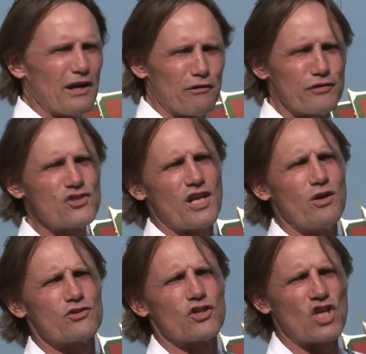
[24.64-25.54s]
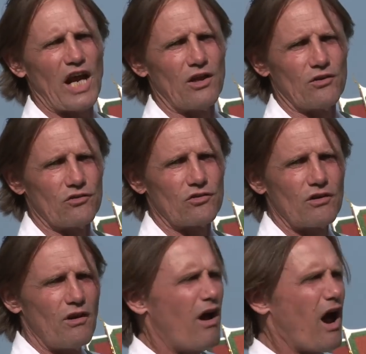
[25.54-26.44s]
and a visit here is a challenge,
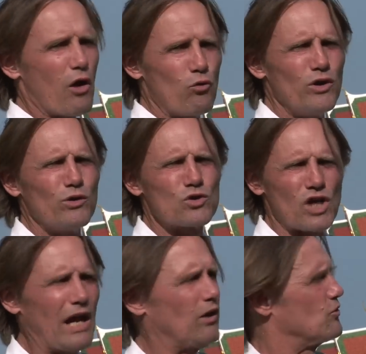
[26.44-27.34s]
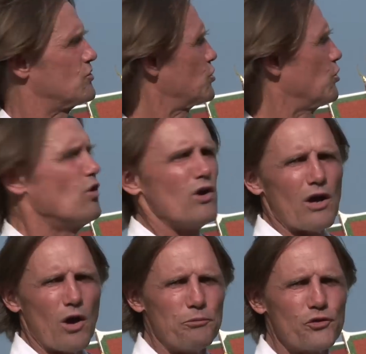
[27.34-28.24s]
a real challenge to
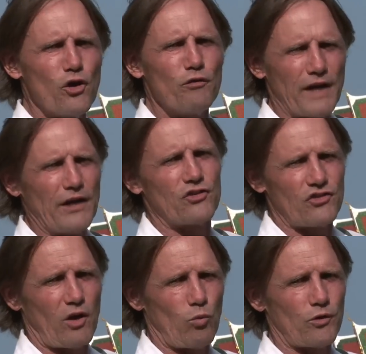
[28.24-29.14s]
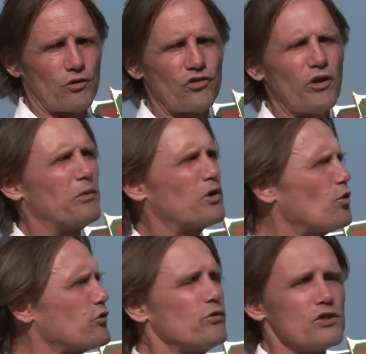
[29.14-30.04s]
observe and understand what you see
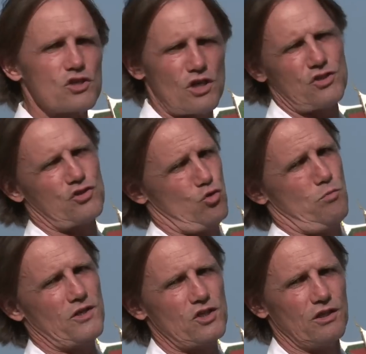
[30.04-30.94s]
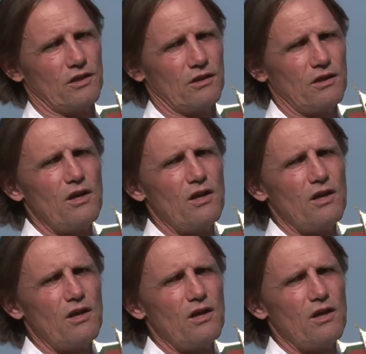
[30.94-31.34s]
because there is just so much here.